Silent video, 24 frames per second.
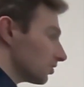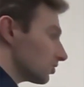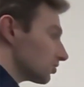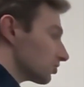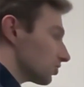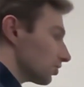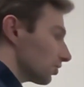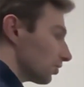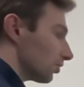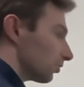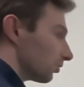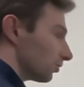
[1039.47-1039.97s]

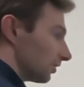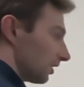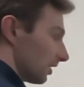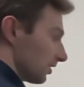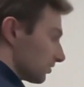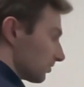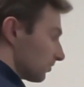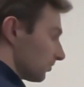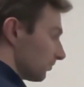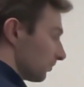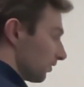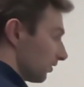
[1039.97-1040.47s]
so
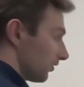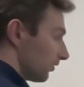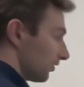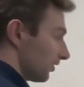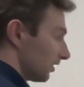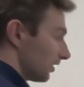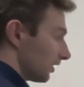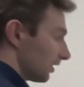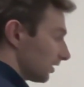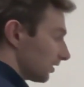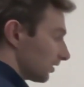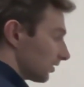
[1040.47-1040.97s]
that's the first
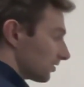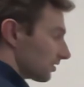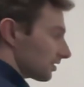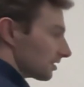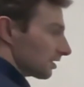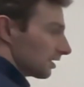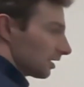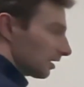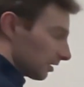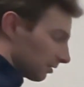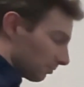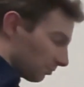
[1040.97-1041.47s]
thing I can
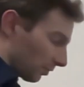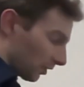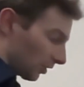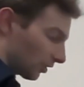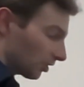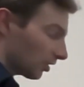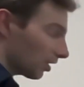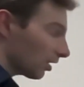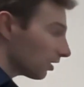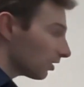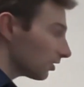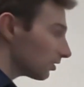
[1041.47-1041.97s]
say,
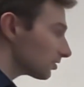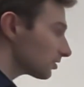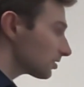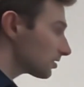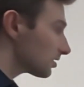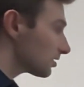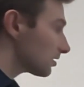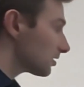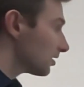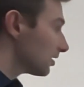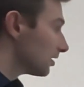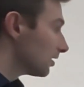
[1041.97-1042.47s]

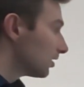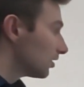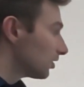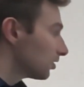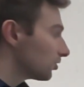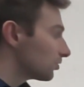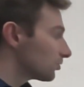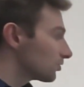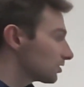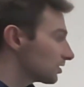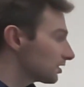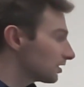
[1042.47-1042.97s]
because
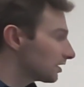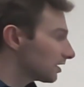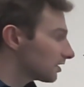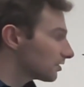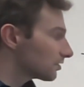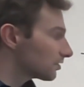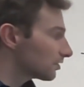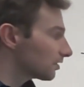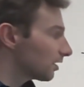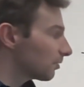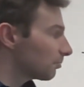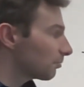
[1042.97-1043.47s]
you see that
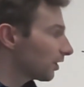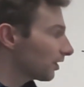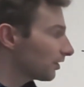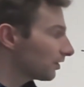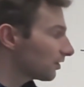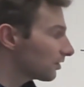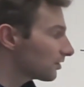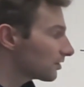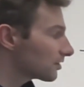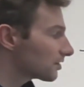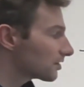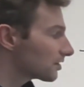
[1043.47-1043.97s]
the
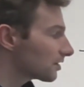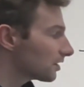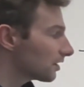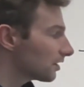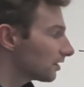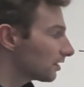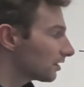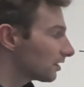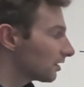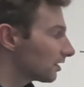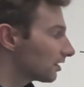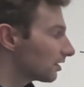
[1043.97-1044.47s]
dependence
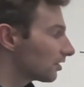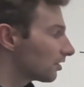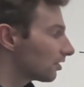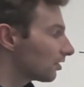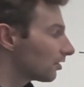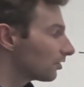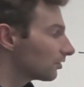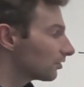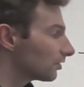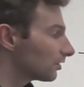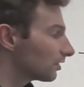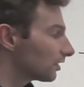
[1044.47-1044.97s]
in the
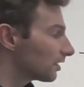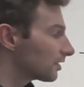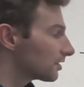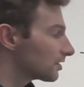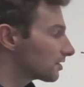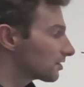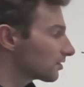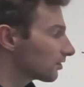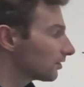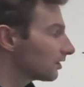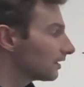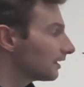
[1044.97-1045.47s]
coordinates
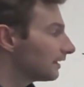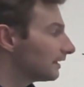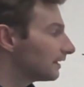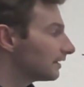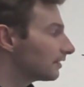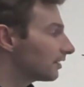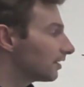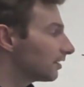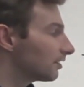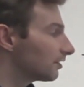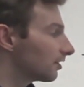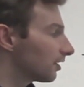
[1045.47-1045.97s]
is only in
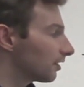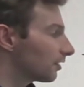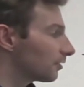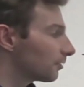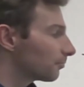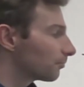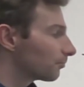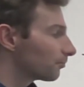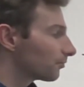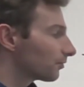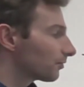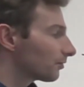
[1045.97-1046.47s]
theta.
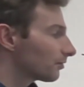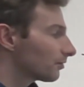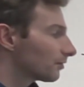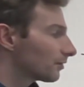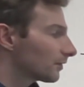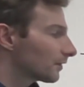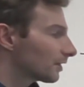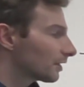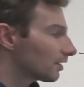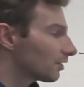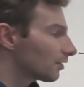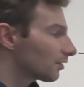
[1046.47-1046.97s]

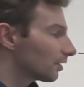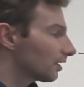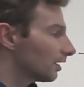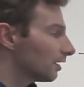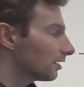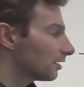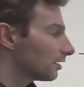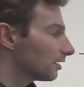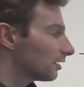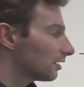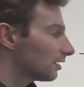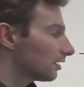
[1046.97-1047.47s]
Okay,
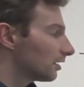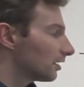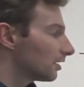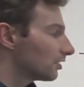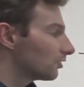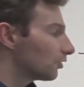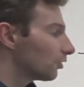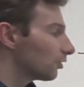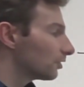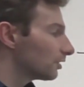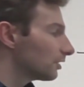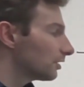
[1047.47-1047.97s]
it
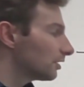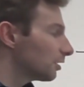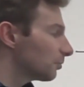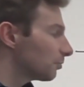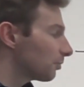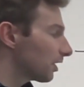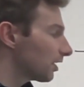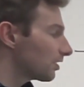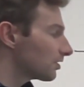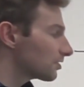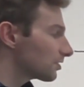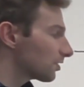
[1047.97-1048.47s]
only
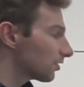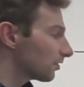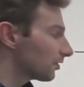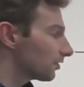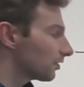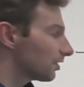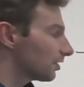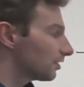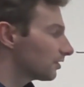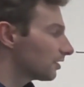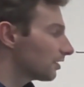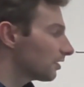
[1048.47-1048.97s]
depends on
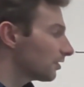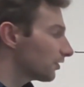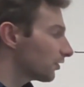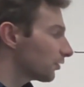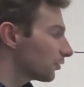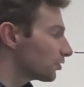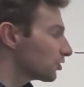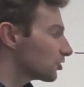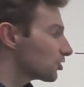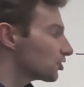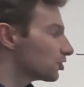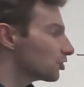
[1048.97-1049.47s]
theta. There
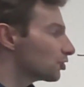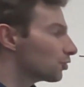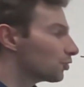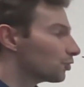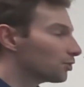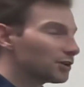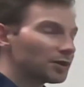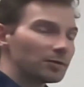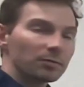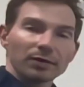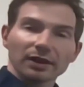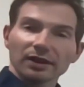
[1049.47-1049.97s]
is no
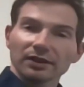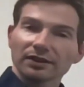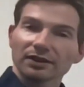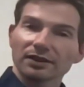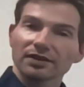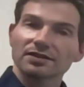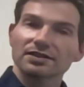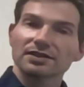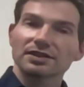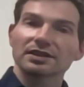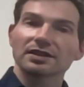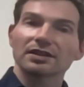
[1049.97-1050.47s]

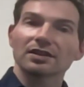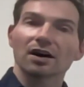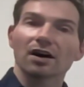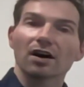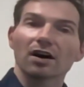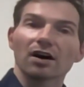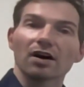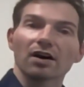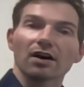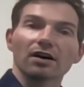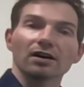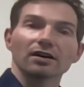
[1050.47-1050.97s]
dependence in
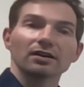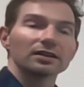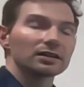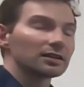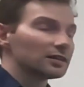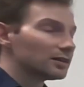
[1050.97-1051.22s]
r,